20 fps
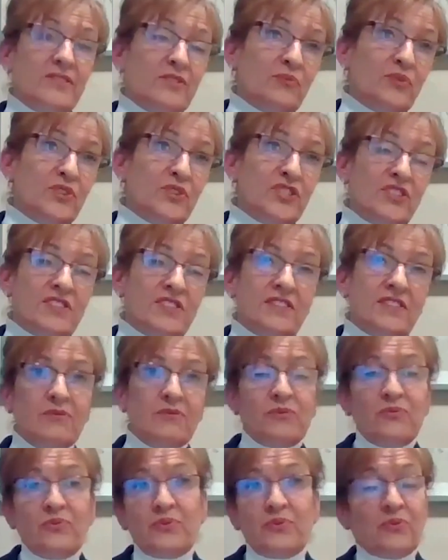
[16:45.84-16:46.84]
Would
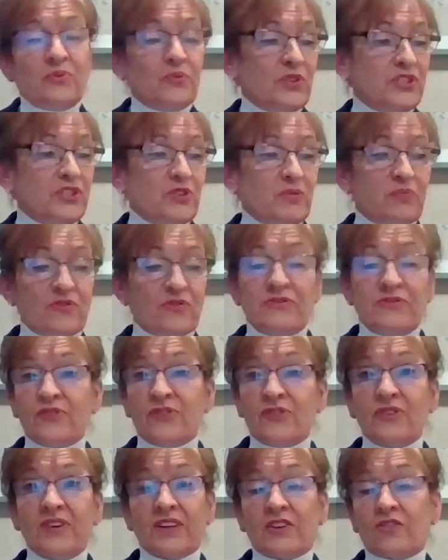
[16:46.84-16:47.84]
you prefer a